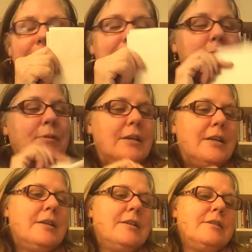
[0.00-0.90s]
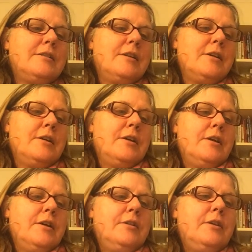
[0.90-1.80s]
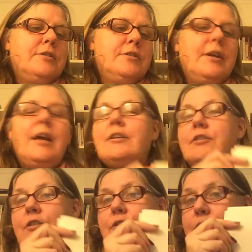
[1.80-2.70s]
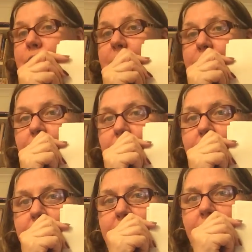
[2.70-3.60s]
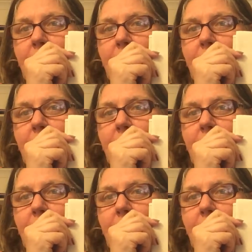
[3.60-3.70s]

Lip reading: This one is 32 count toasted mallow.